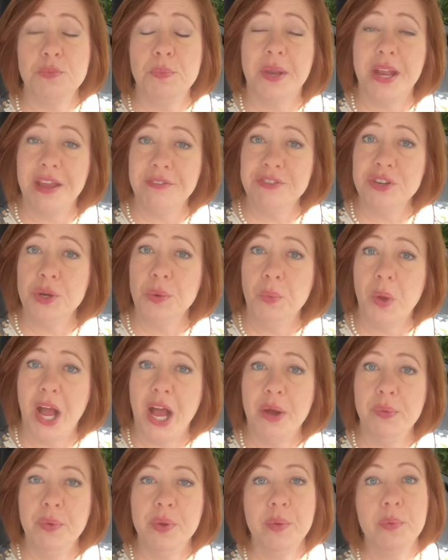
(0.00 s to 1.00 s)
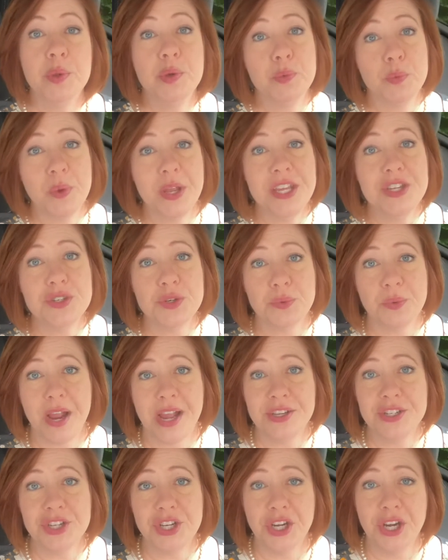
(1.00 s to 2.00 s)
But after a while, we would
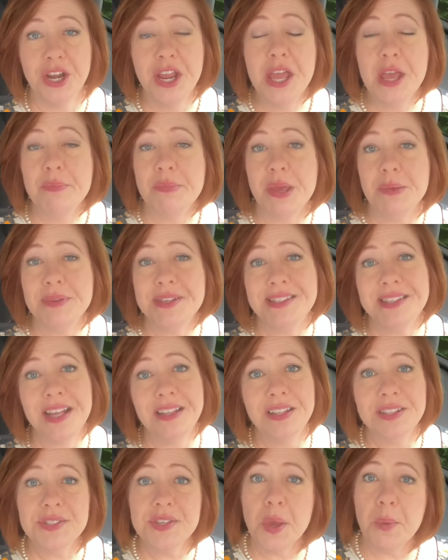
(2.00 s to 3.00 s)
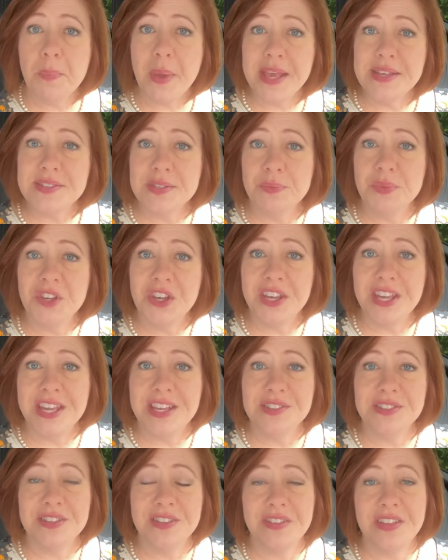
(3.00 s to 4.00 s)
redirect her, maybe say, let's go bake some
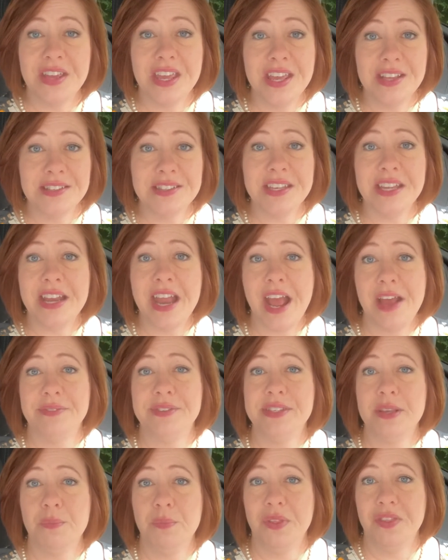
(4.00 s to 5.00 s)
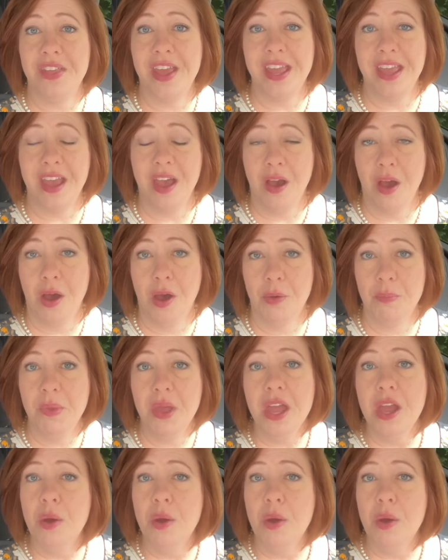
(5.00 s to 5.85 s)
cookies and the kids can have some when they get home.